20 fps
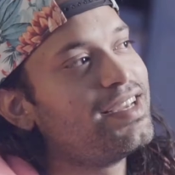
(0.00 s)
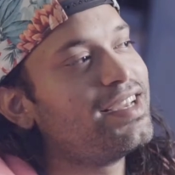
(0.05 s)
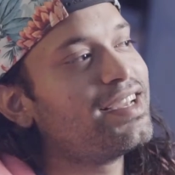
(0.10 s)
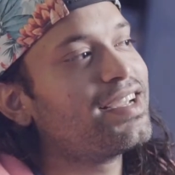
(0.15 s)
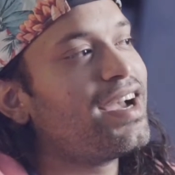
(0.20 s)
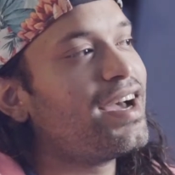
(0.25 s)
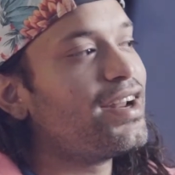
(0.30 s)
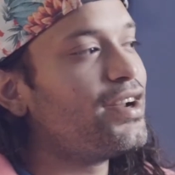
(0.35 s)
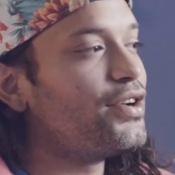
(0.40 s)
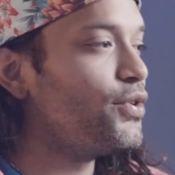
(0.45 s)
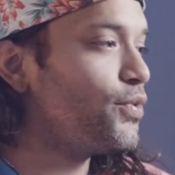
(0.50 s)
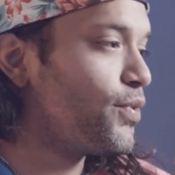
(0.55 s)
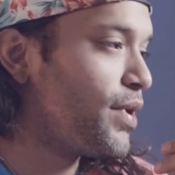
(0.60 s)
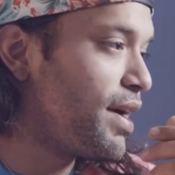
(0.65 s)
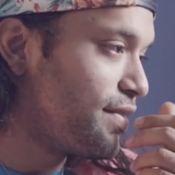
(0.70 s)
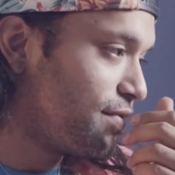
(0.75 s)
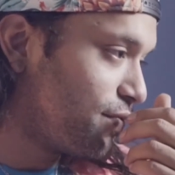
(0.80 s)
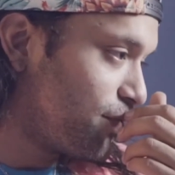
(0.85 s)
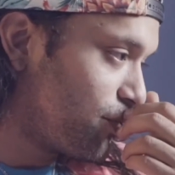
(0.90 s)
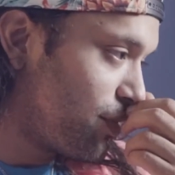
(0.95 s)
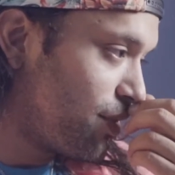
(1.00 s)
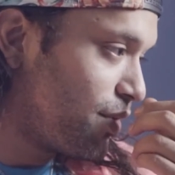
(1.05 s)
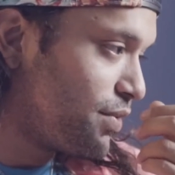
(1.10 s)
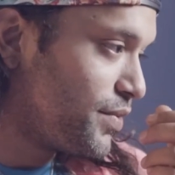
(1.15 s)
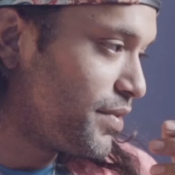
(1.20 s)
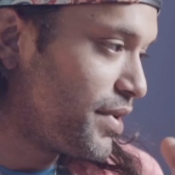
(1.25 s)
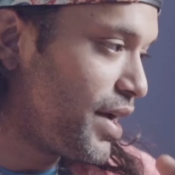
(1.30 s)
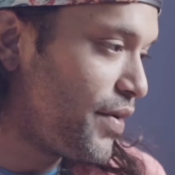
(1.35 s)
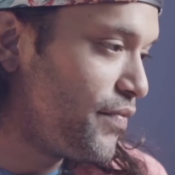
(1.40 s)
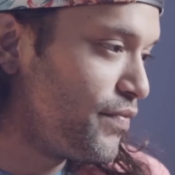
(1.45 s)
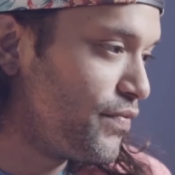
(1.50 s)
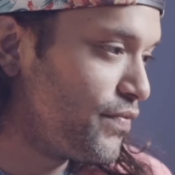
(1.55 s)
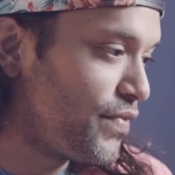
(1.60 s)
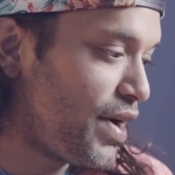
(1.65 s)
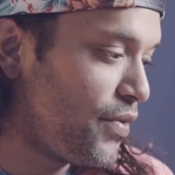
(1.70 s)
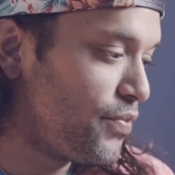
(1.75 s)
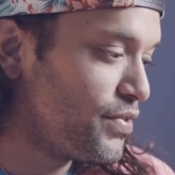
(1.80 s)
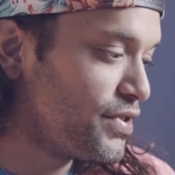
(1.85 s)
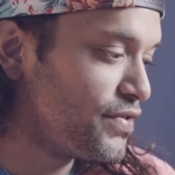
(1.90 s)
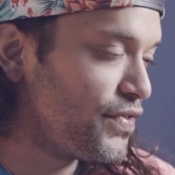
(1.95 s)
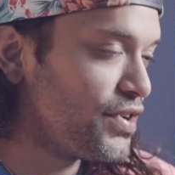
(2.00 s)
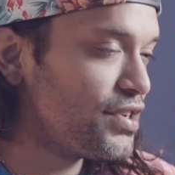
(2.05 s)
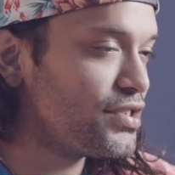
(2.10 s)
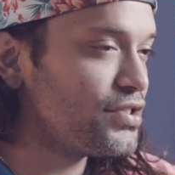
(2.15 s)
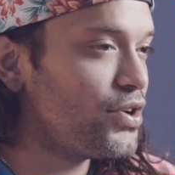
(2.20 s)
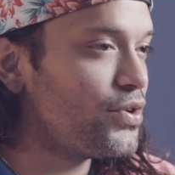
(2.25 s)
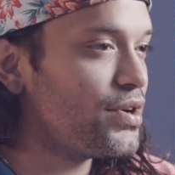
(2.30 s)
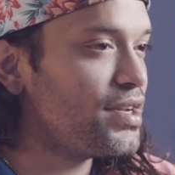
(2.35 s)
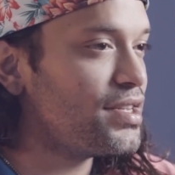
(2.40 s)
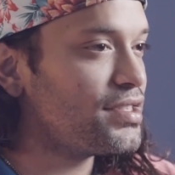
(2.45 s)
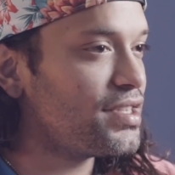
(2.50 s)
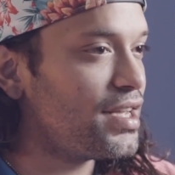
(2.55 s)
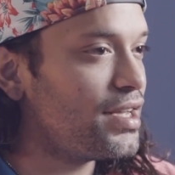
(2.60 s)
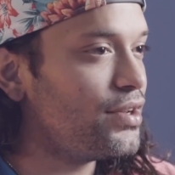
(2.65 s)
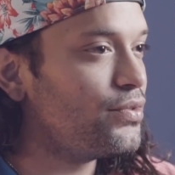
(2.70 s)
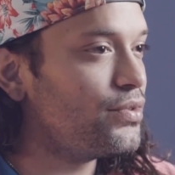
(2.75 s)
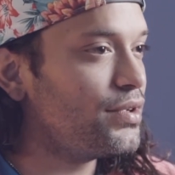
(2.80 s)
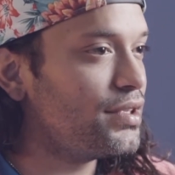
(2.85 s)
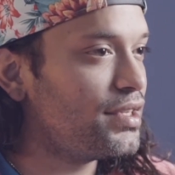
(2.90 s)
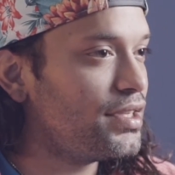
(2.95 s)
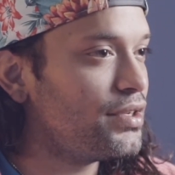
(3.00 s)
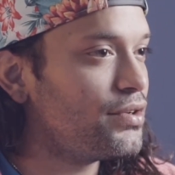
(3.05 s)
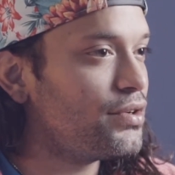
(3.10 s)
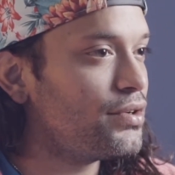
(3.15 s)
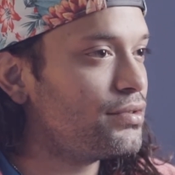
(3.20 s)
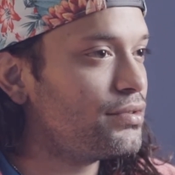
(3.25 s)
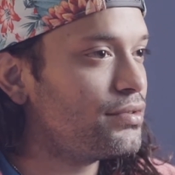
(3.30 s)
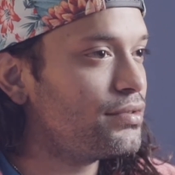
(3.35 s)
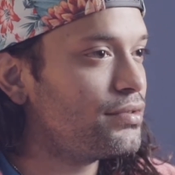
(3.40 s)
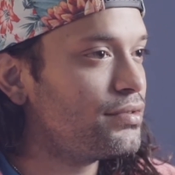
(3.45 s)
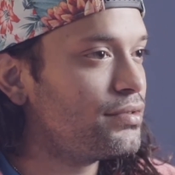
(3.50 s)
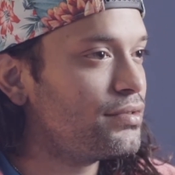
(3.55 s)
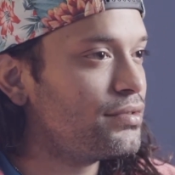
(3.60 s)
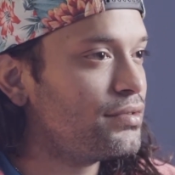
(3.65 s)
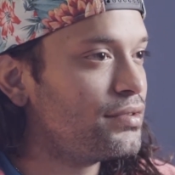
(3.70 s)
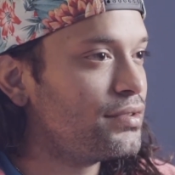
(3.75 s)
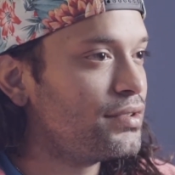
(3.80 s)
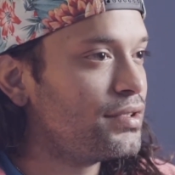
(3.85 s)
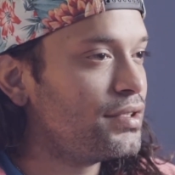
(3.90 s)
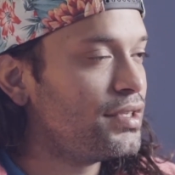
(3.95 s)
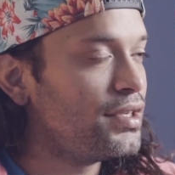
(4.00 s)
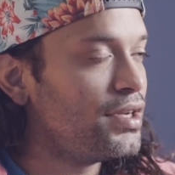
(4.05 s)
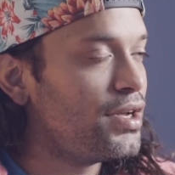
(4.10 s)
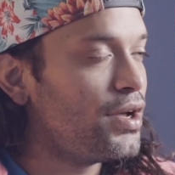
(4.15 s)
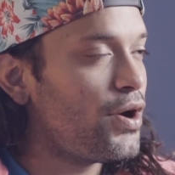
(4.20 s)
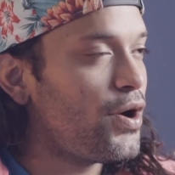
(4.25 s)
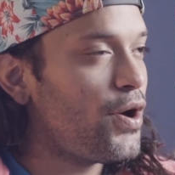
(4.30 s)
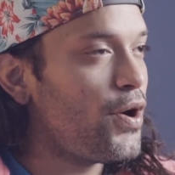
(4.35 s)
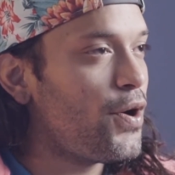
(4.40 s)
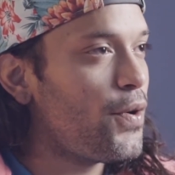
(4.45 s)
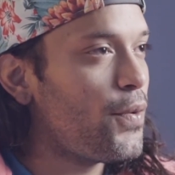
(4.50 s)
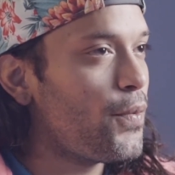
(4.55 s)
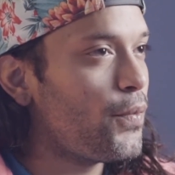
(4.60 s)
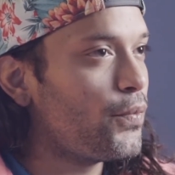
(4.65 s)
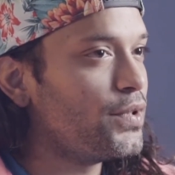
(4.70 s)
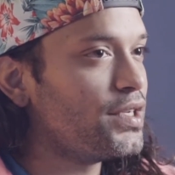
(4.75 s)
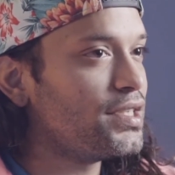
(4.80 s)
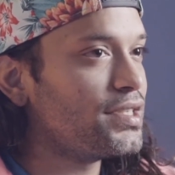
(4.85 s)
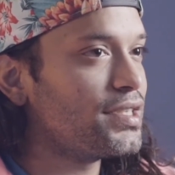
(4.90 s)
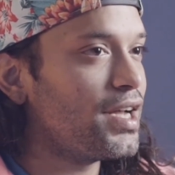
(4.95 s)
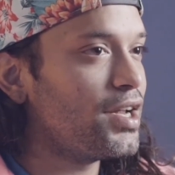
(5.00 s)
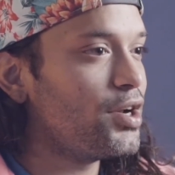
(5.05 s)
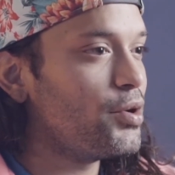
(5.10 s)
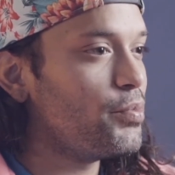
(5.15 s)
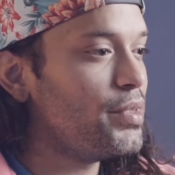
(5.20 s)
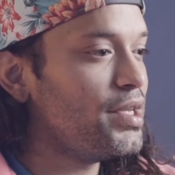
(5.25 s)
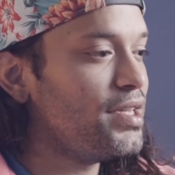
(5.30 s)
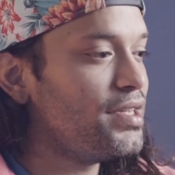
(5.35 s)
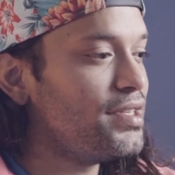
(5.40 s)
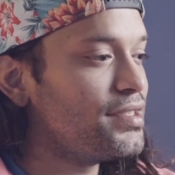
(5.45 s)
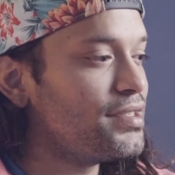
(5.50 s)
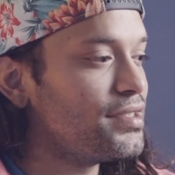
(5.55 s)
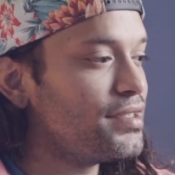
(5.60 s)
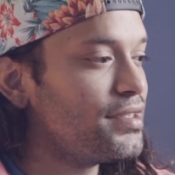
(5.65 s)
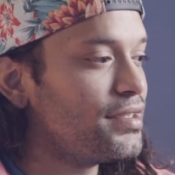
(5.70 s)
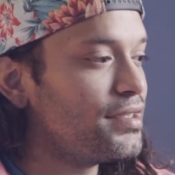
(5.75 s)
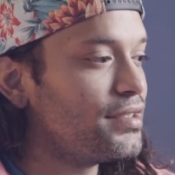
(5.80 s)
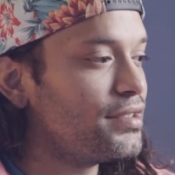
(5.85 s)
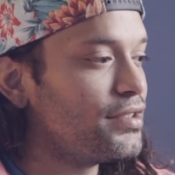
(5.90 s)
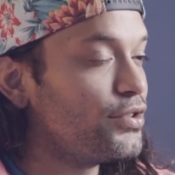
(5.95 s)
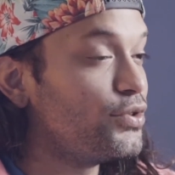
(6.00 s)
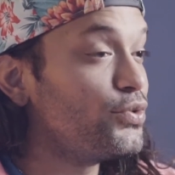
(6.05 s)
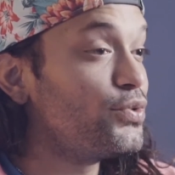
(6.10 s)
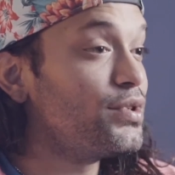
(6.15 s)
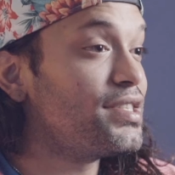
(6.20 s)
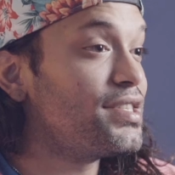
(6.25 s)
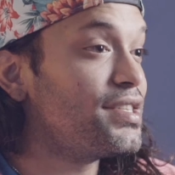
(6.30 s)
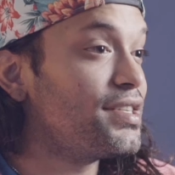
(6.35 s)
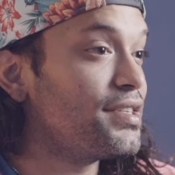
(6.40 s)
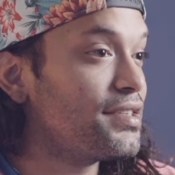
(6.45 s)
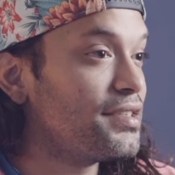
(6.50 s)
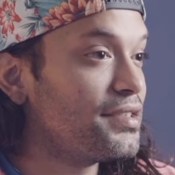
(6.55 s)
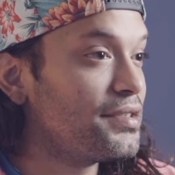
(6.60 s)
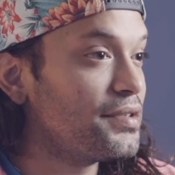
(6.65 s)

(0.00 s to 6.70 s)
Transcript: it kind of derives from, well, I was first known as El Lunatico, which kind of means lunatic.